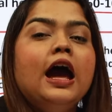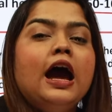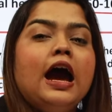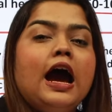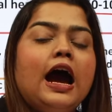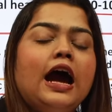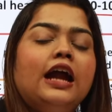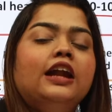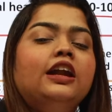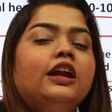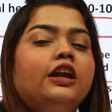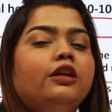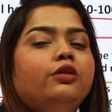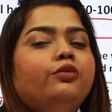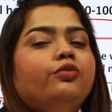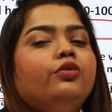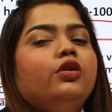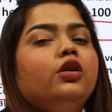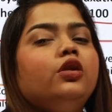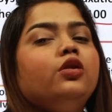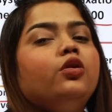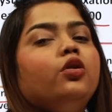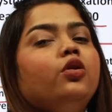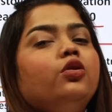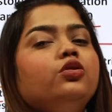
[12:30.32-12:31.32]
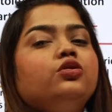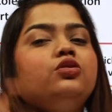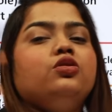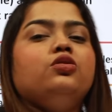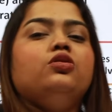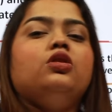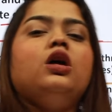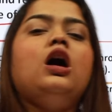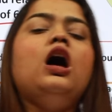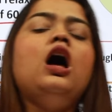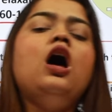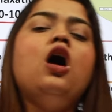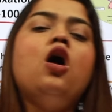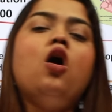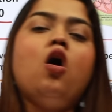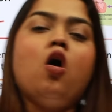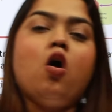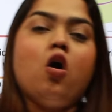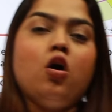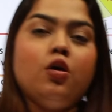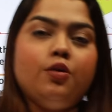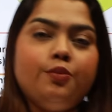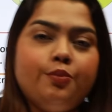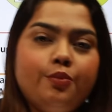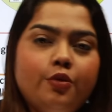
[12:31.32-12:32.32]
and it will go to the
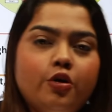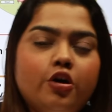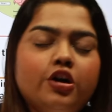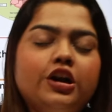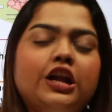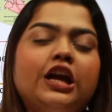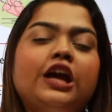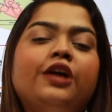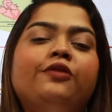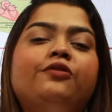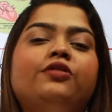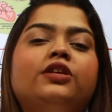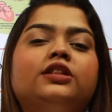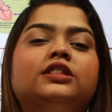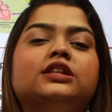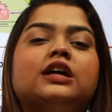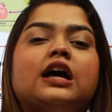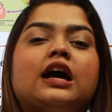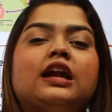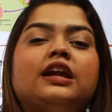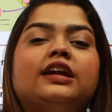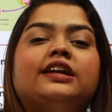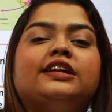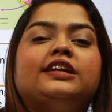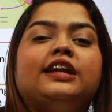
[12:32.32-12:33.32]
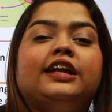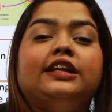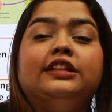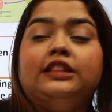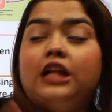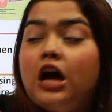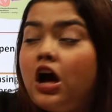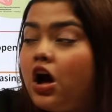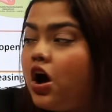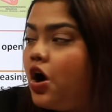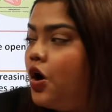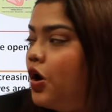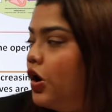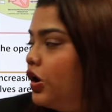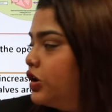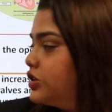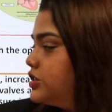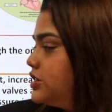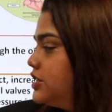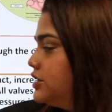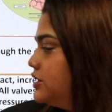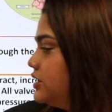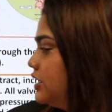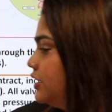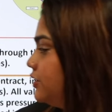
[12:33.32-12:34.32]
all body with collecting the
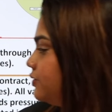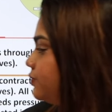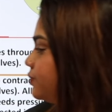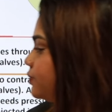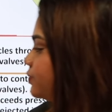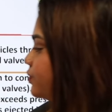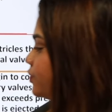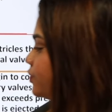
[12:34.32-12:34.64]
oxygen.